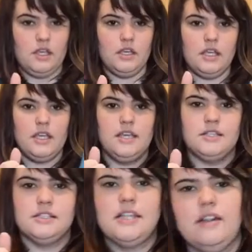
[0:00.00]

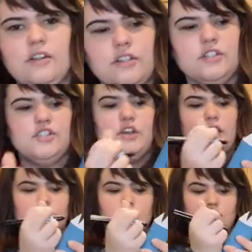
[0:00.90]
is, it's kind of,
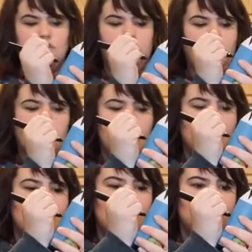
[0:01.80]
I'll just do it.
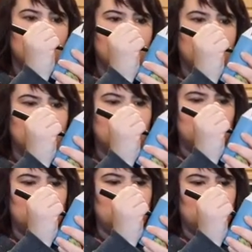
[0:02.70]
So you're gonna
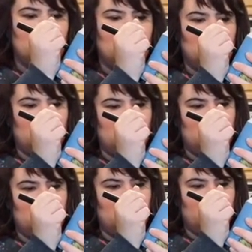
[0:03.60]
do,
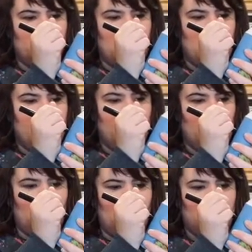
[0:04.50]
you know, your
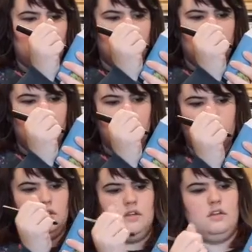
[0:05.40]
eyeball
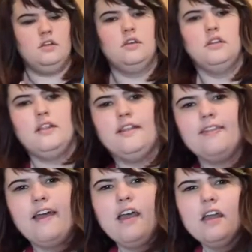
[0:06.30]
like
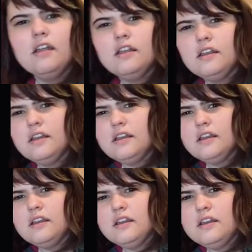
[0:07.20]
that.
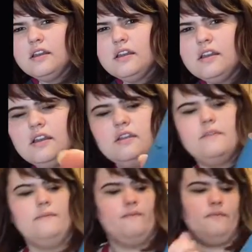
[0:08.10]

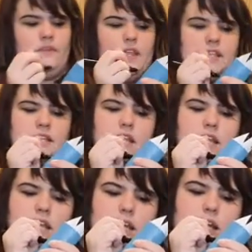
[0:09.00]
And it's
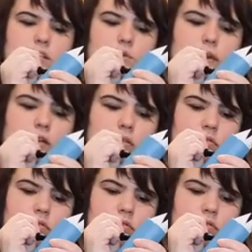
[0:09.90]
kind of like a squiggle.